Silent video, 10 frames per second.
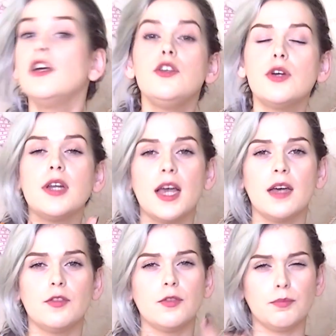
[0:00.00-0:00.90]
you're going to
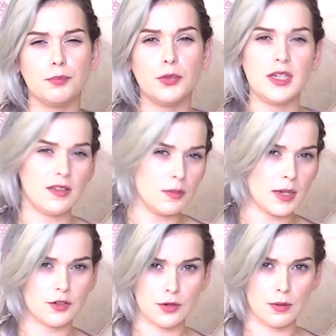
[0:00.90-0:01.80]
have a pretty
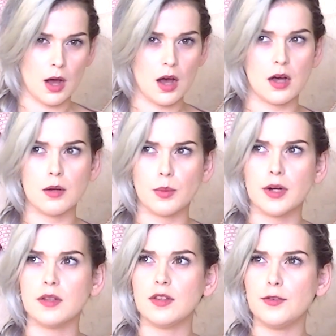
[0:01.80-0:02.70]
symmetrical heart,
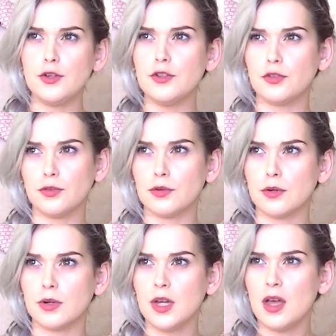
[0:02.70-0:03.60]
whereas if you just
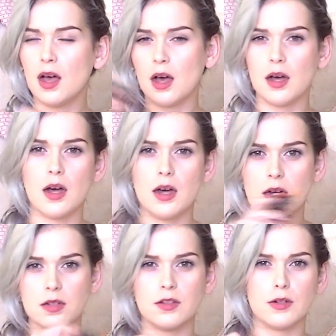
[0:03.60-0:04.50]
draw a
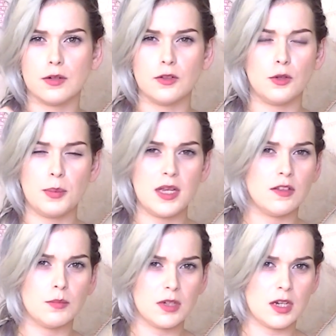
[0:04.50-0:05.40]
heart onto a
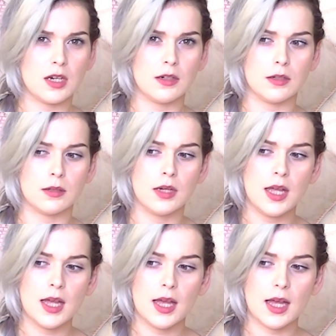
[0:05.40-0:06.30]
piece of material
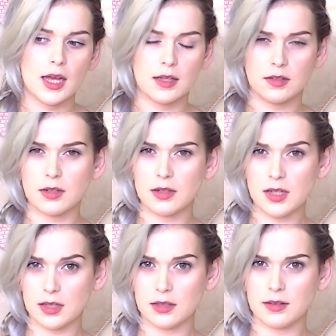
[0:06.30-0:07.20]
as it
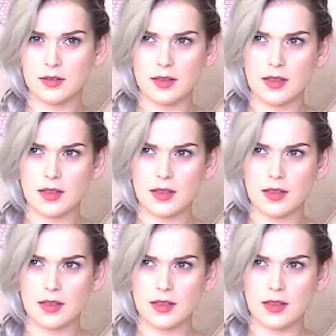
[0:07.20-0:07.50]
is,